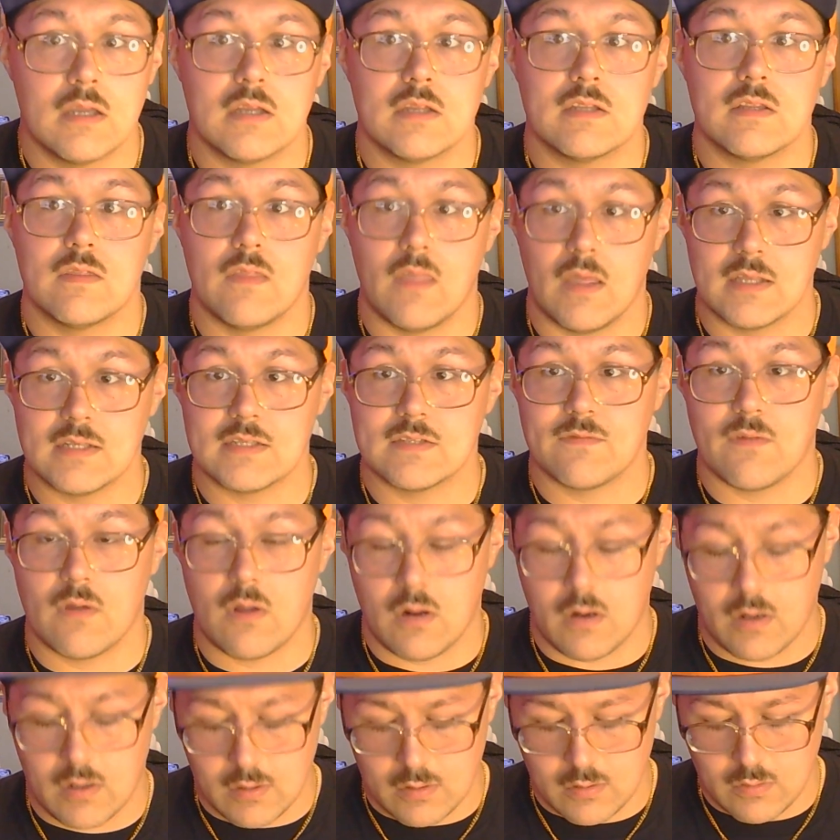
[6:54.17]
Thus
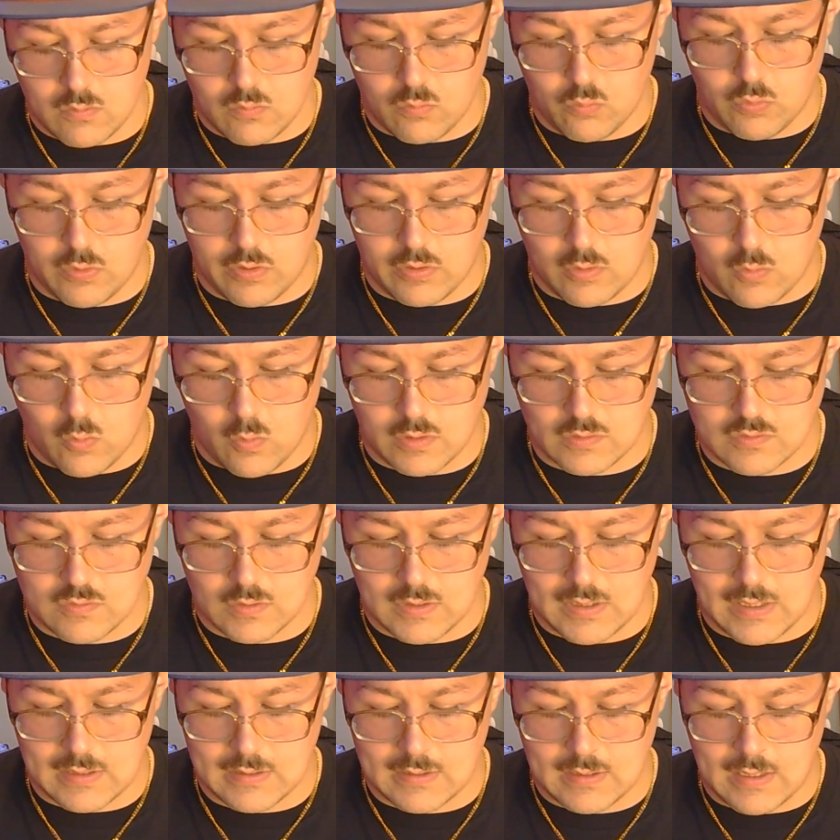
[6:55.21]
far, we're going to
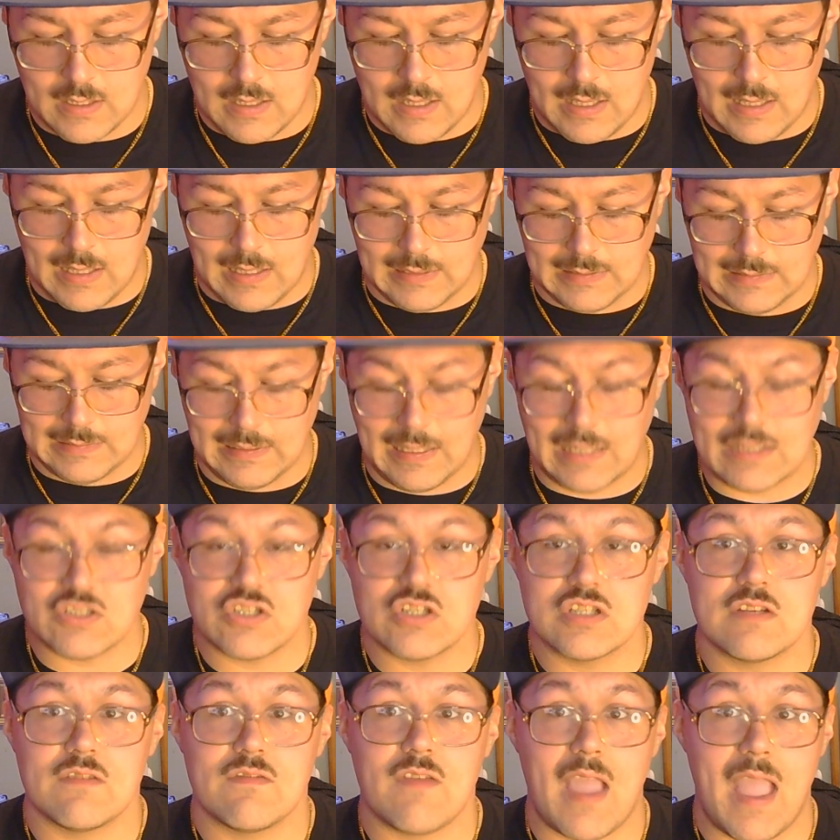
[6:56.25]
get
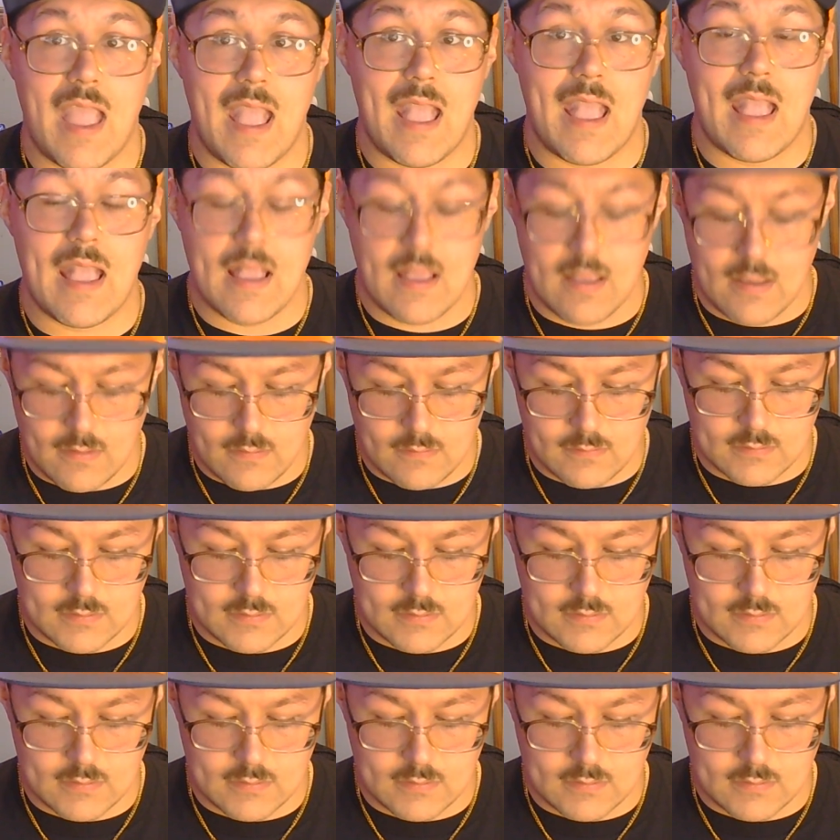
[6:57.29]
Legend of Aang,